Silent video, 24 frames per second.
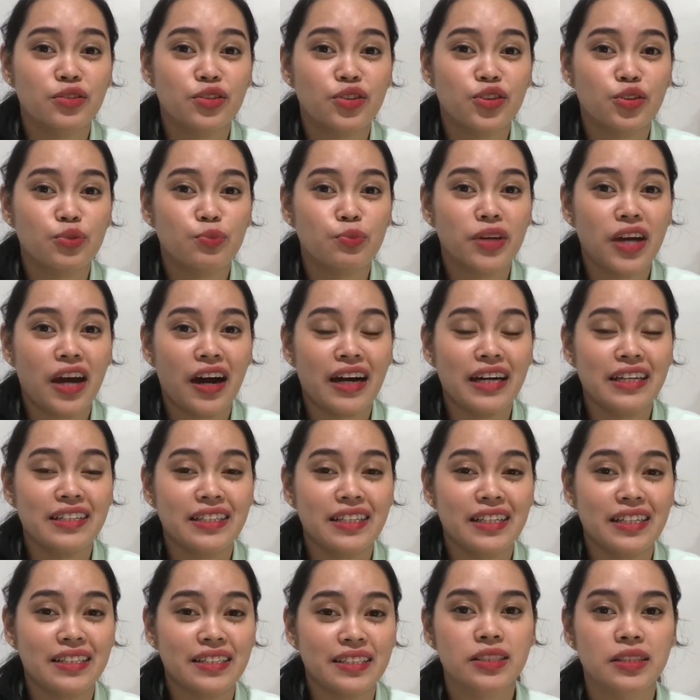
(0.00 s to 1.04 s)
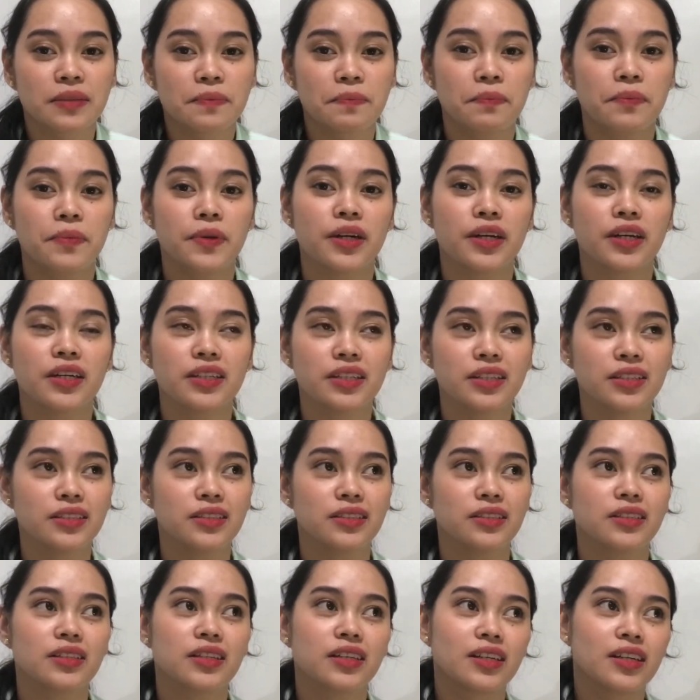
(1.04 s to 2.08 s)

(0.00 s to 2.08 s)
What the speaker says: to be honest, parang